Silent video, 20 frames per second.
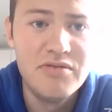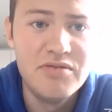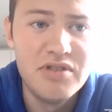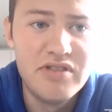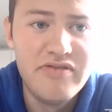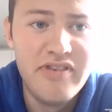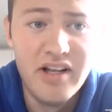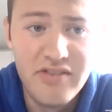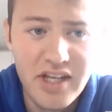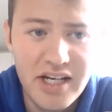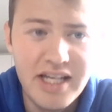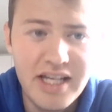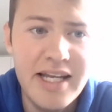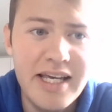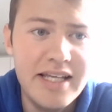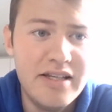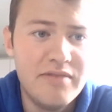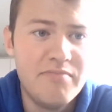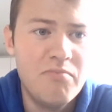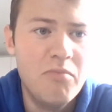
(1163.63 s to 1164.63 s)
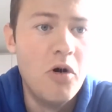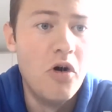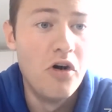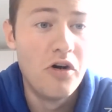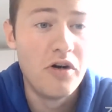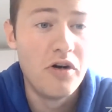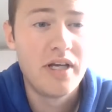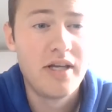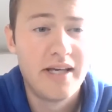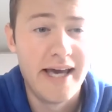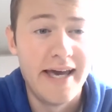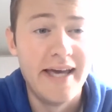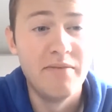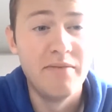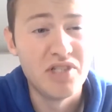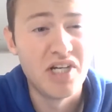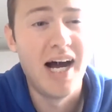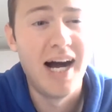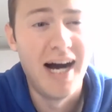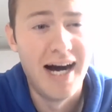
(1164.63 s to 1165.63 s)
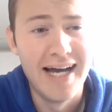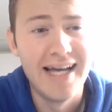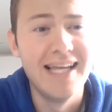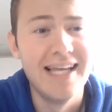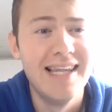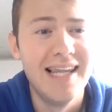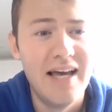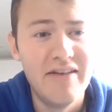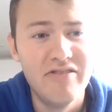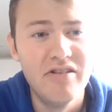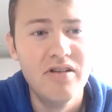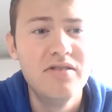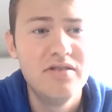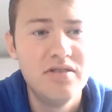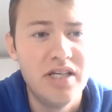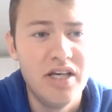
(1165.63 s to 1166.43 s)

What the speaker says: It was felt that he needed more games at a higher level.